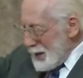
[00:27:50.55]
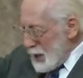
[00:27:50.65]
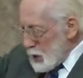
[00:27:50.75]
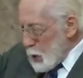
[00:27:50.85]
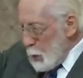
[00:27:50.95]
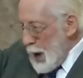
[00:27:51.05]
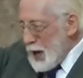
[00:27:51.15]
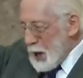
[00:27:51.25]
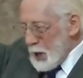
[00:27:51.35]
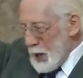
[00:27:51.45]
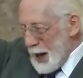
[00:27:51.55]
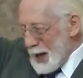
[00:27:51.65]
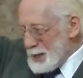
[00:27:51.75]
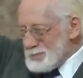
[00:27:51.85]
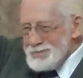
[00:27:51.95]
and
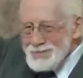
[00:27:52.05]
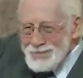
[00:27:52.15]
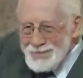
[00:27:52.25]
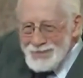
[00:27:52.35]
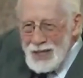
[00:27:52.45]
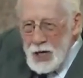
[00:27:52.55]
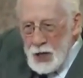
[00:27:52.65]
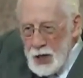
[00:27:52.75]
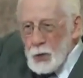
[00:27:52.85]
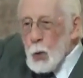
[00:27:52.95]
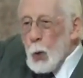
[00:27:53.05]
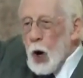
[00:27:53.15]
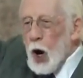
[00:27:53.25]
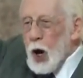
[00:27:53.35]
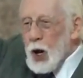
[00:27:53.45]
awakening in the
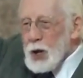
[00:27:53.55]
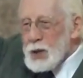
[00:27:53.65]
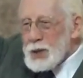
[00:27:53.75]
world.